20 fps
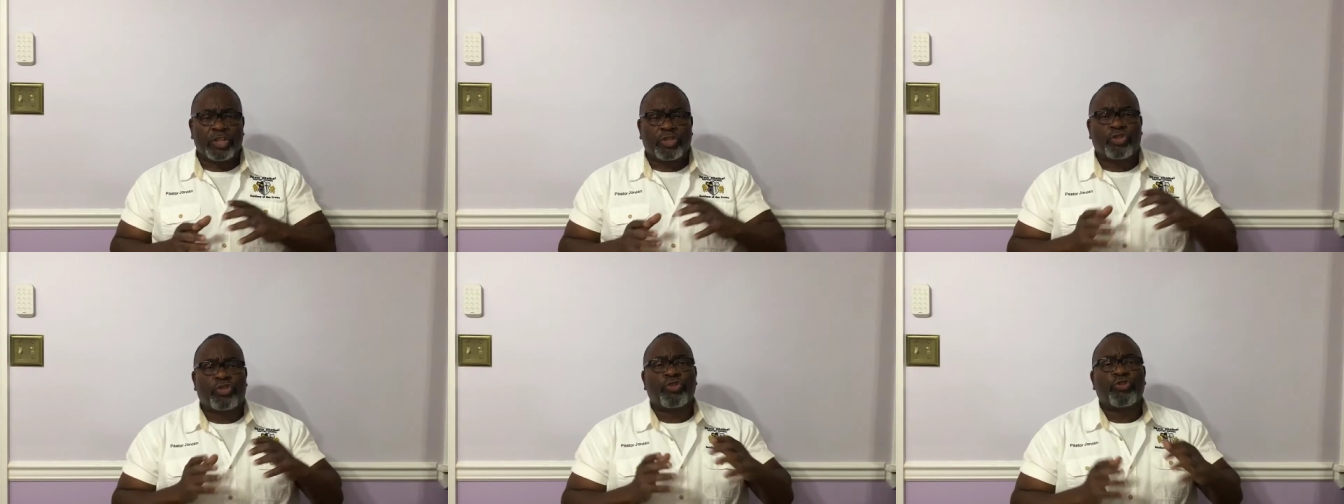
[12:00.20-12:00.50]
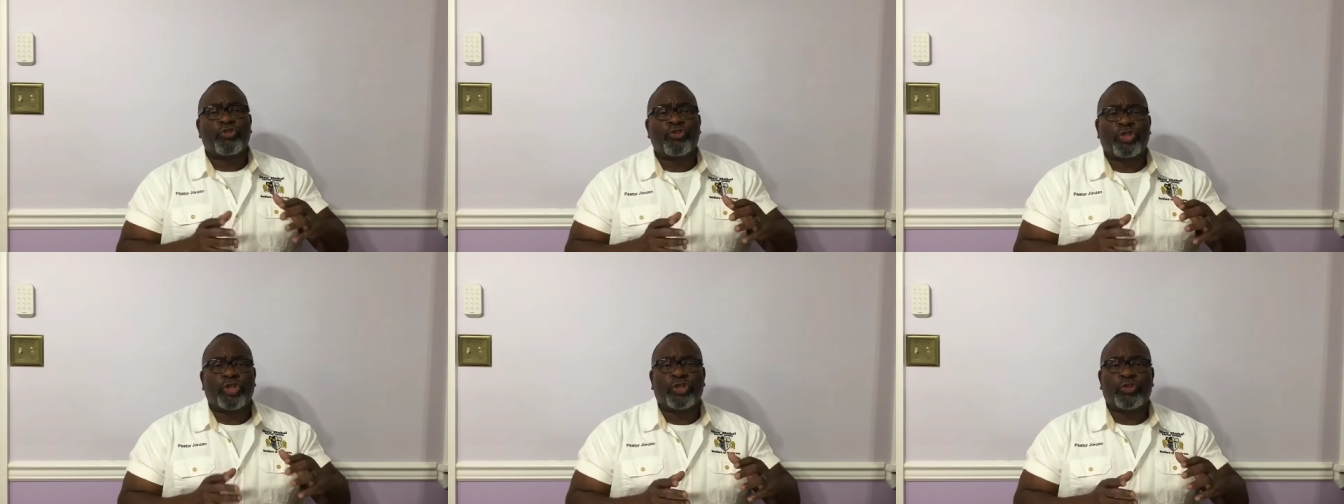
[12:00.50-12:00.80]
that
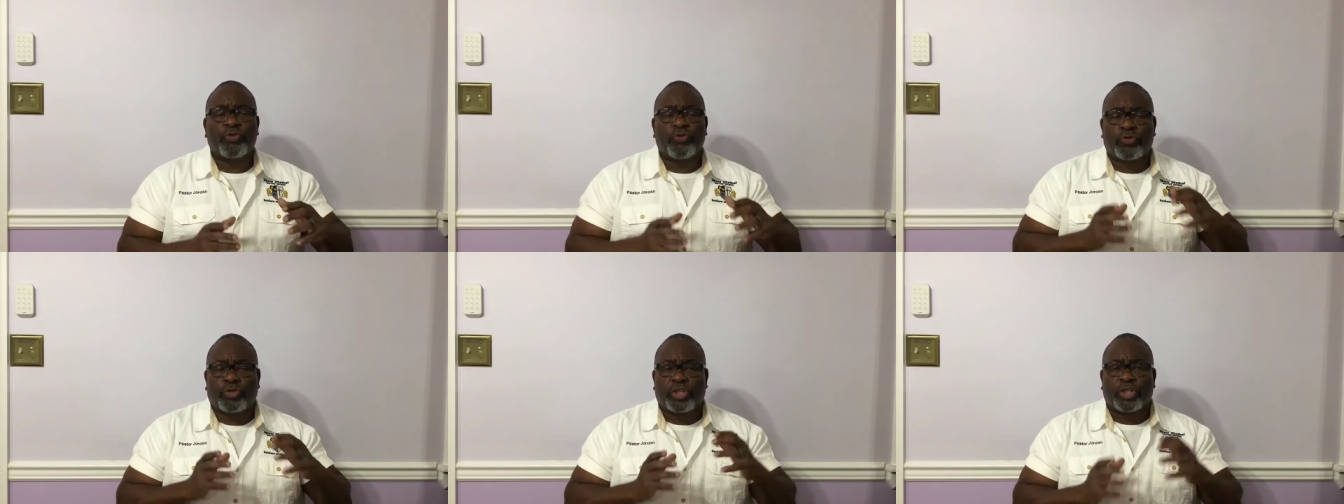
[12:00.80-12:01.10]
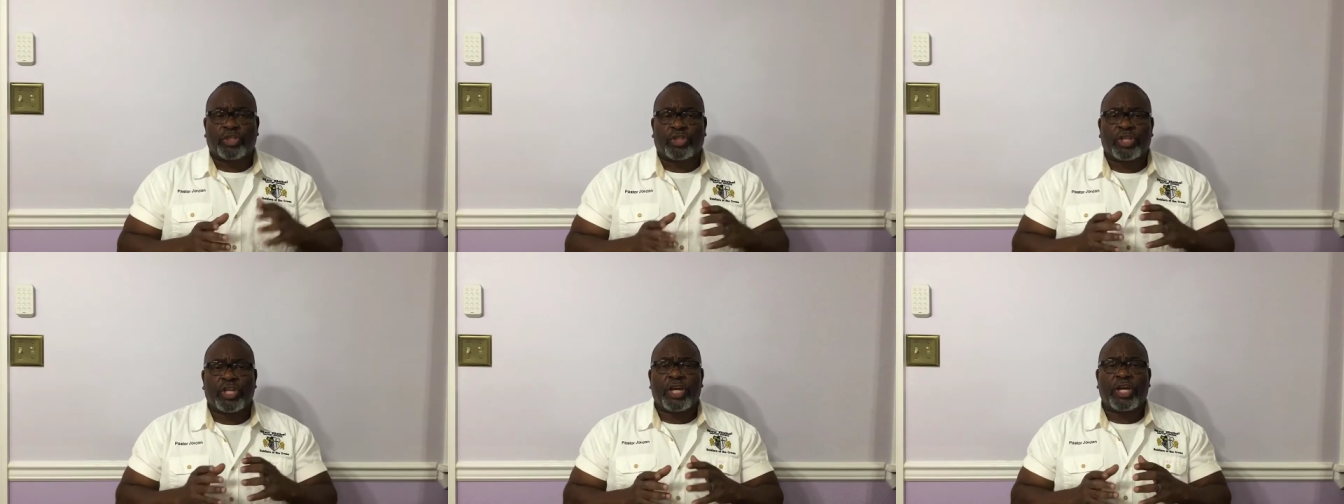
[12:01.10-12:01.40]
you use
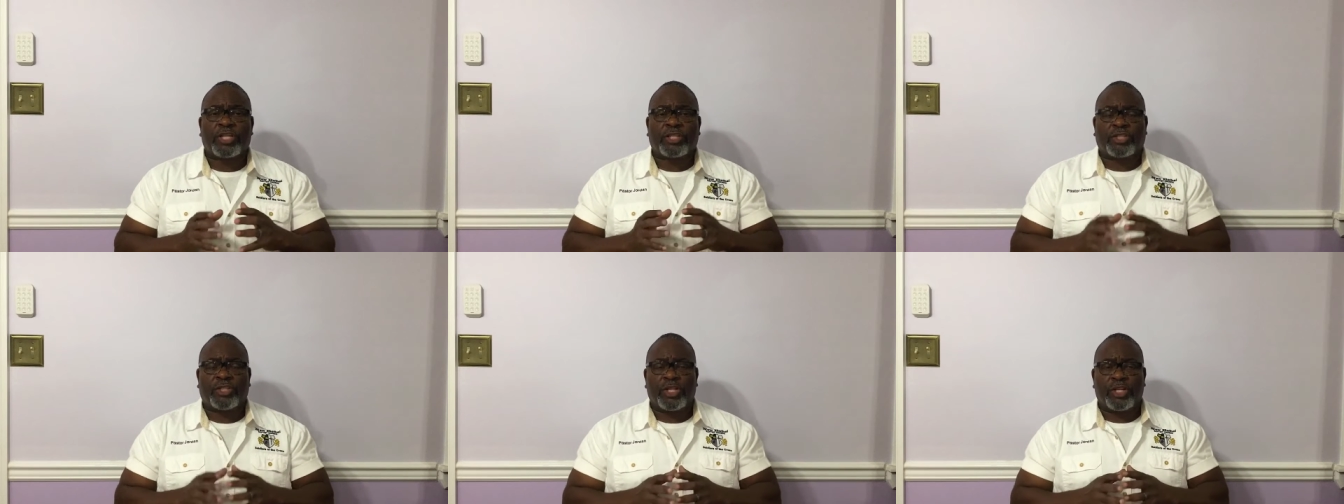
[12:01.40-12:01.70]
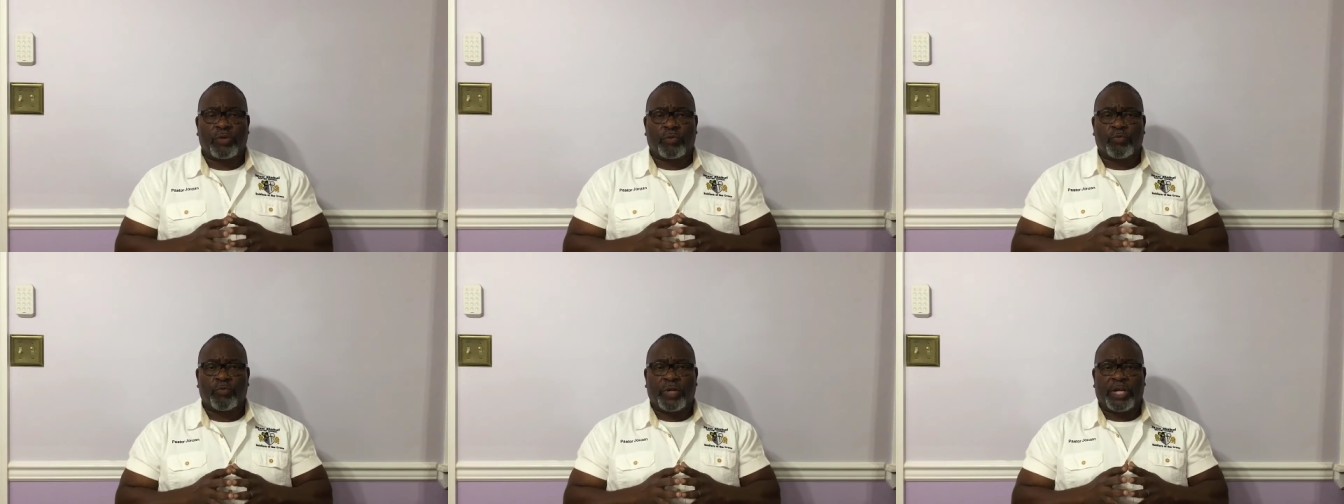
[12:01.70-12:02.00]
to judge
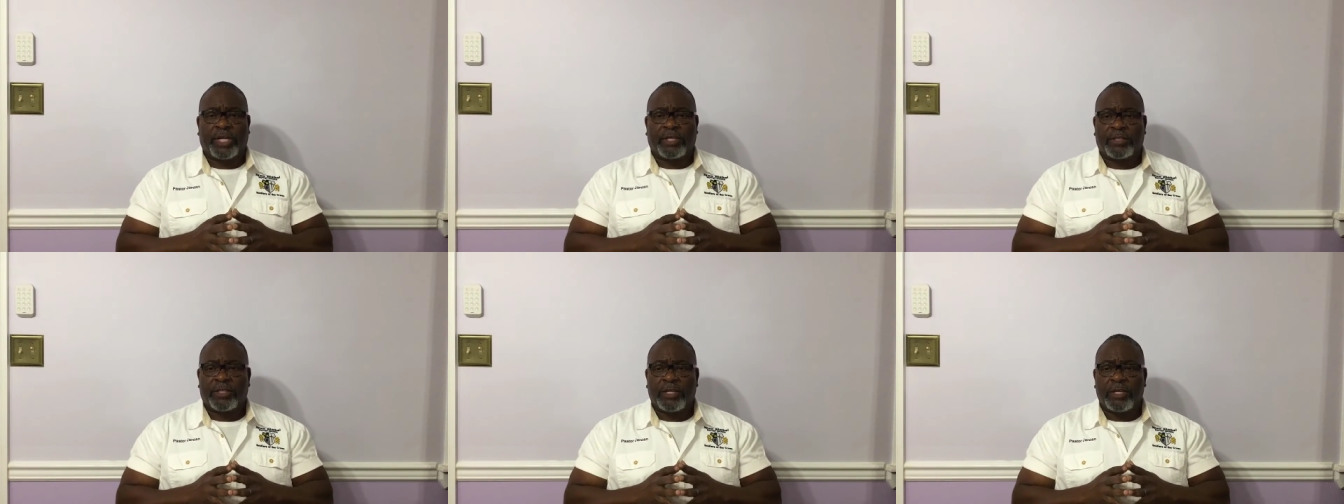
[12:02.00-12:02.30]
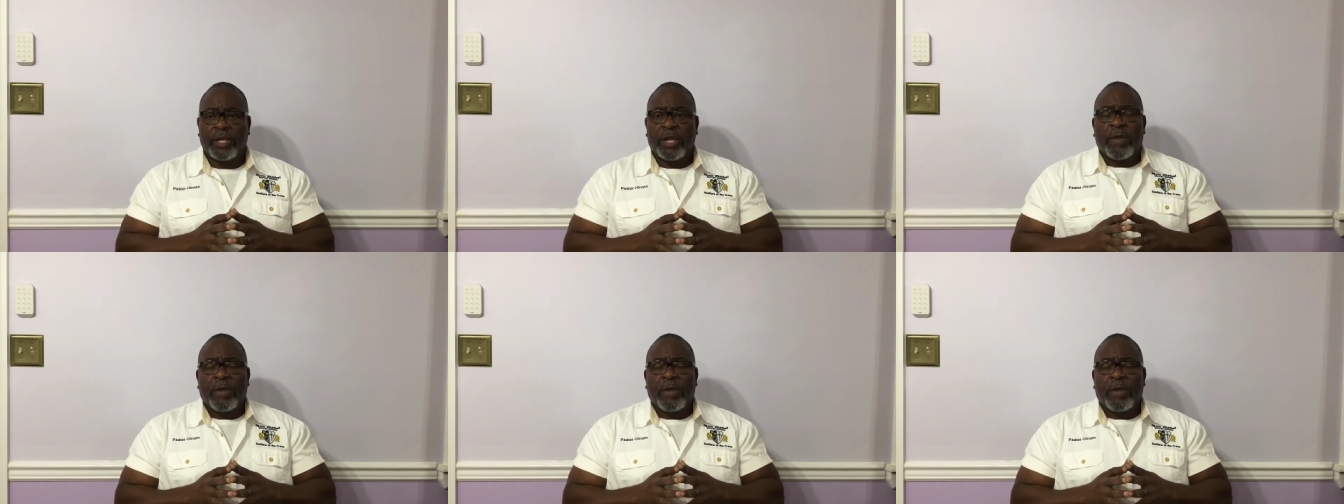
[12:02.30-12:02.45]
them with,